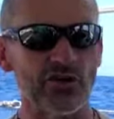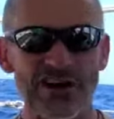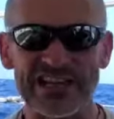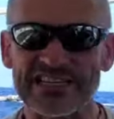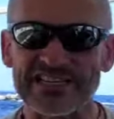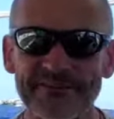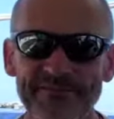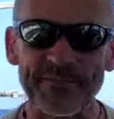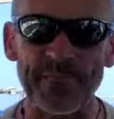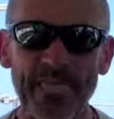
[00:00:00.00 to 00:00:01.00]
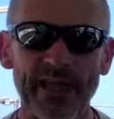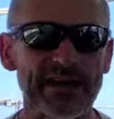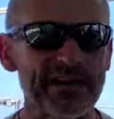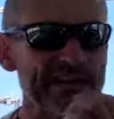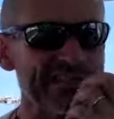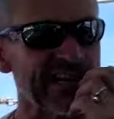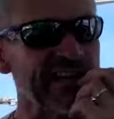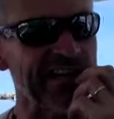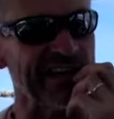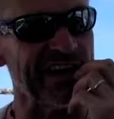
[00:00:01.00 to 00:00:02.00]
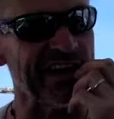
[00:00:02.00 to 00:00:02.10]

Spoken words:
rest, and he's taken